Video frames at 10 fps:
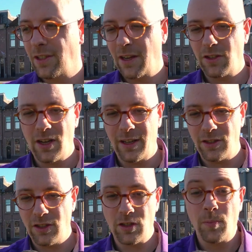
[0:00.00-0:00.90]
The second shot
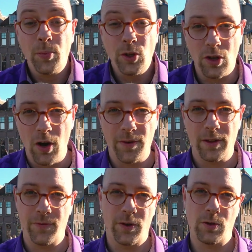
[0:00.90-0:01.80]
is just pushed over
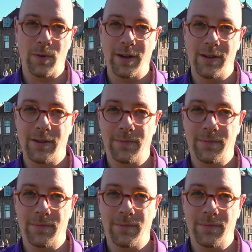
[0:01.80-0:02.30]
the first one.